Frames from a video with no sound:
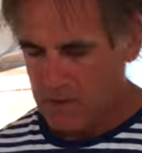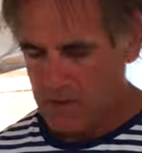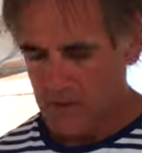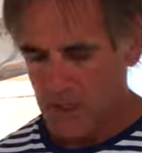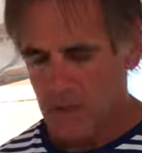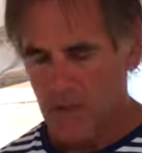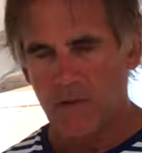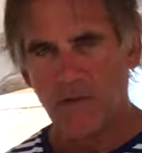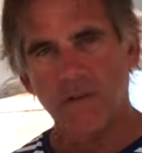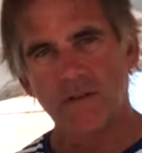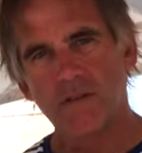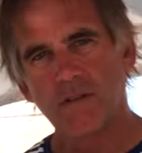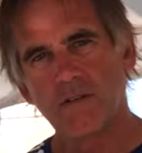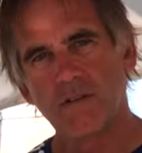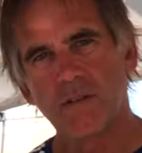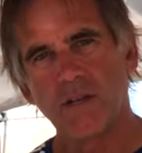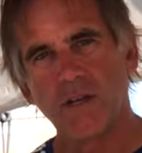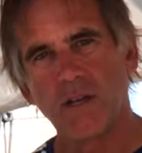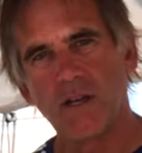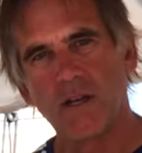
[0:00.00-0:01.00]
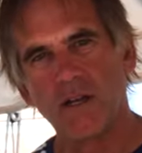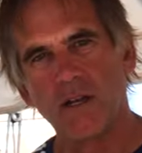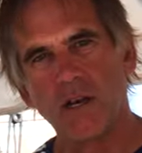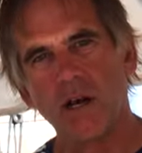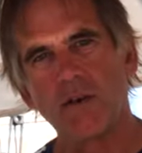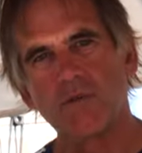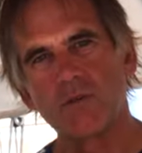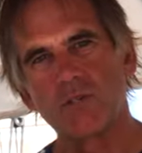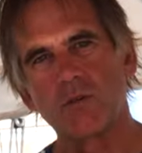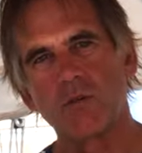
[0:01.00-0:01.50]
now this is a, an
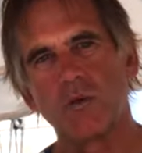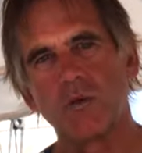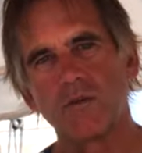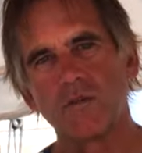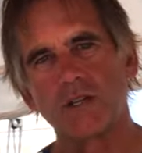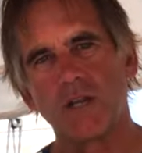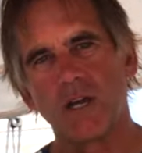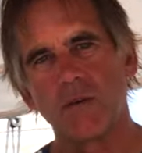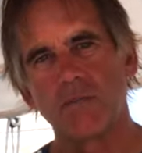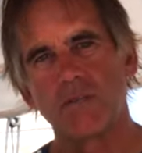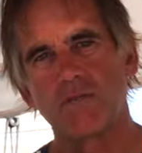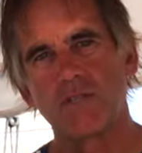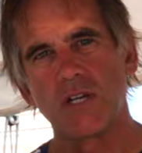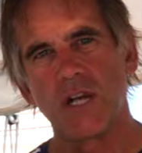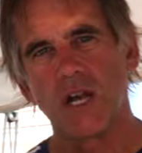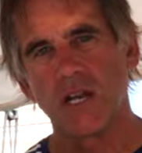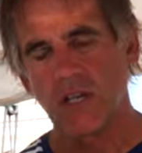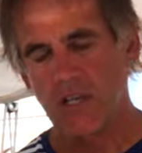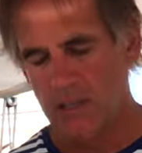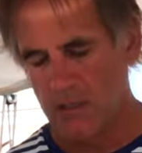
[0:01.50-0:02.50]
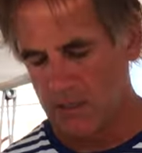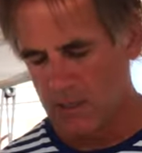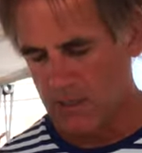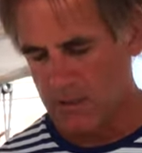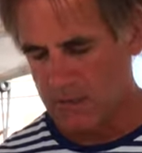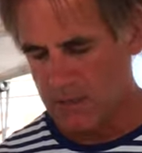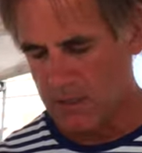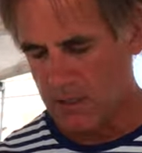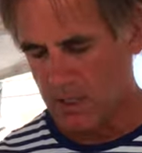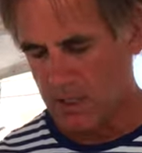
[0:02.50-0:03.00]
offshore type of jacket.
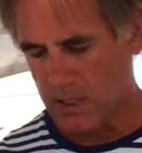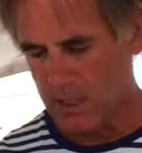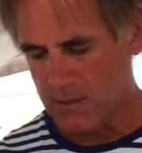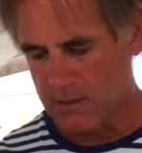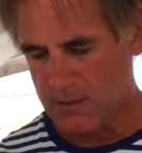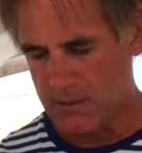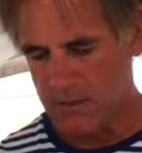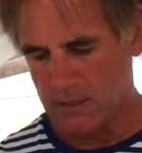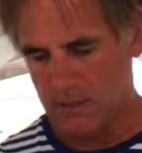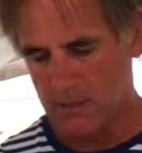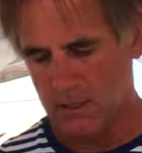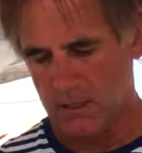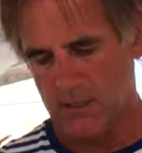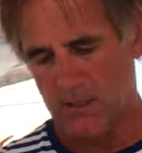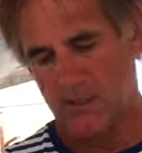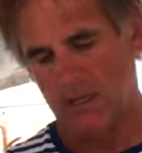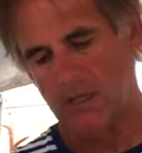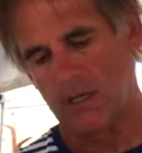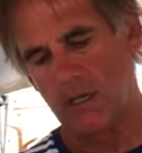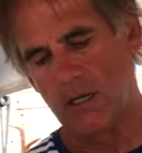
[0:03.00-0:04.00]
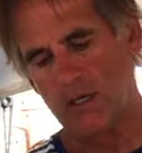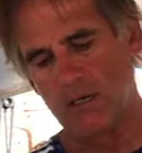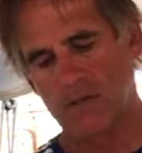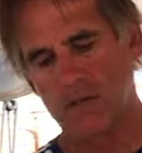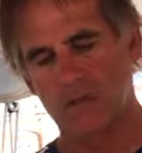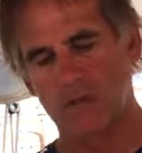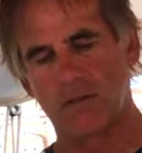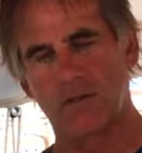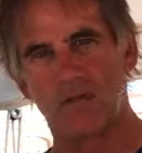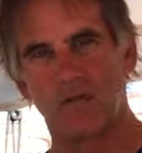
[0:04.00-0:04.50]
It's got uh, a
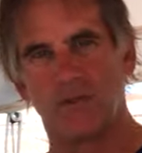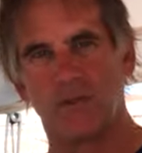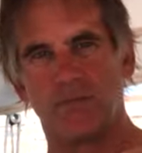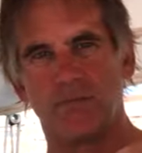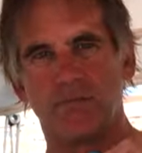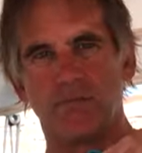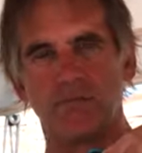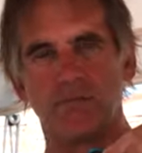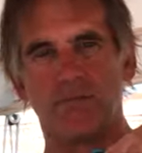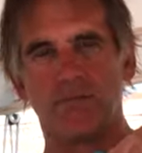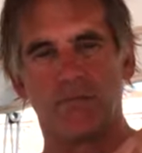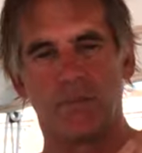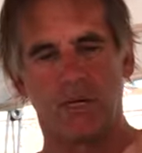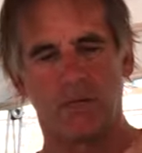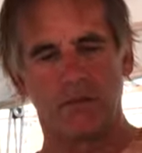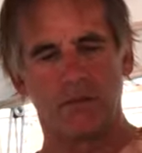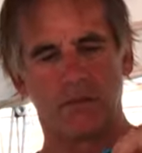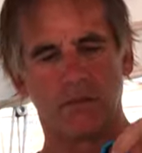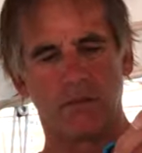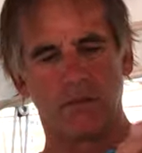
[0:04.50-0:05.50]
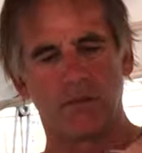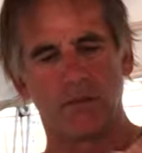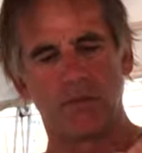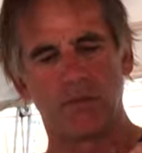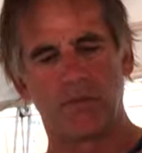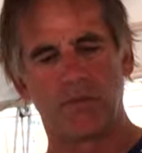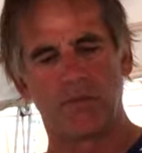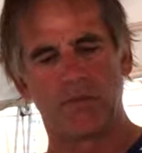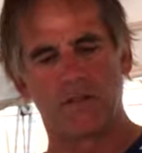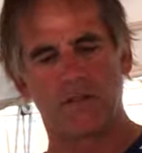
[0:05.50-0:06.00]
nice sort of buckle
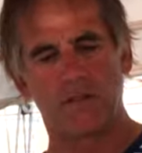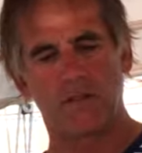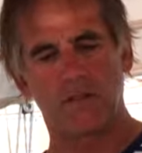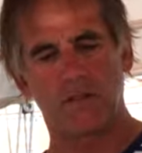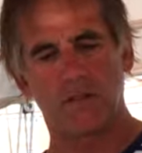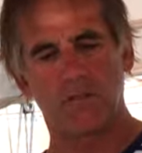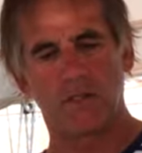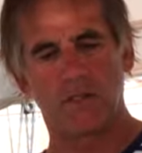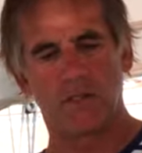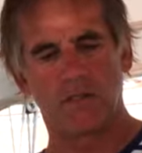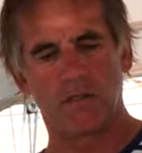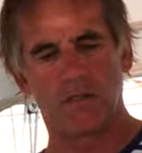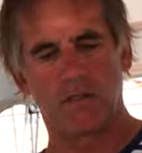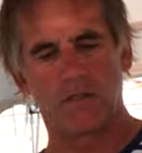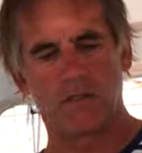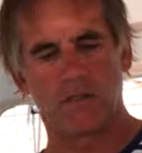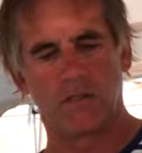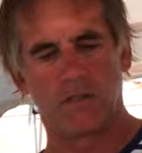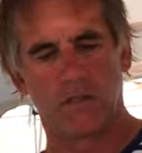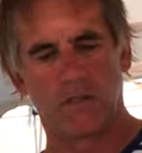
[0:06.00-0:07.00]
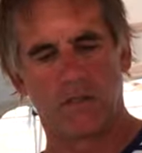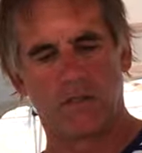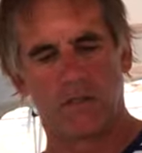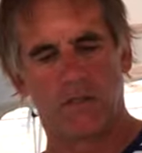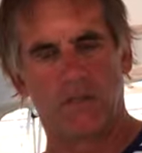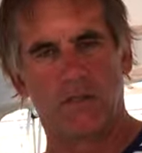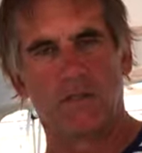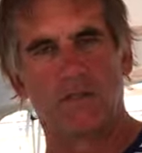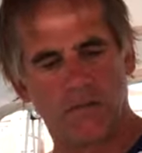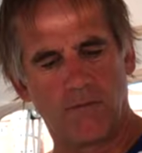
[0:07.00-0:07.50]
loop system here
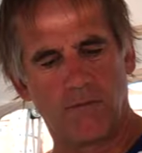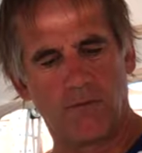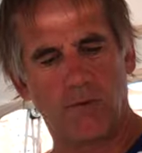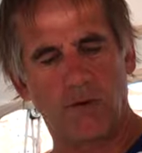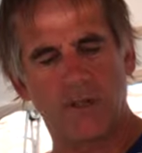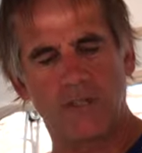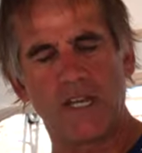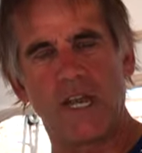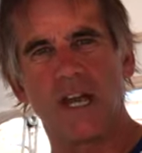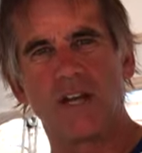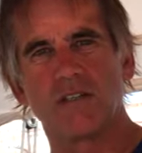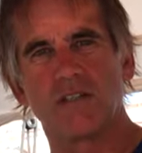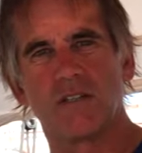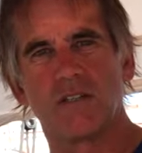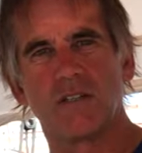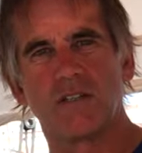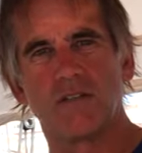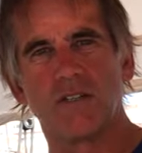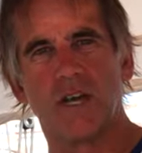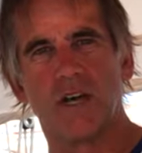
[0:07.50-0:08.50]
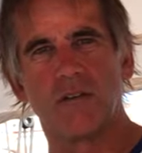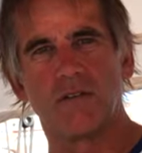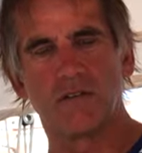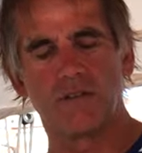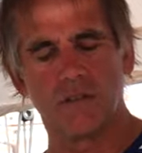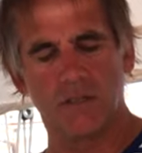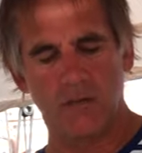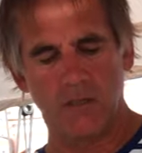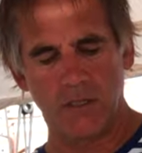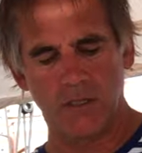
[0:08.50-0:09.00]
for attaching the tether
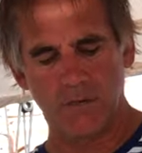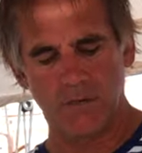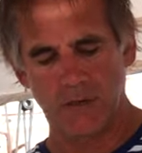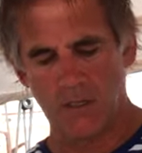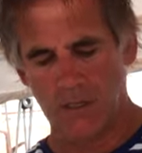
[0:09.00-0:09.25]
to it.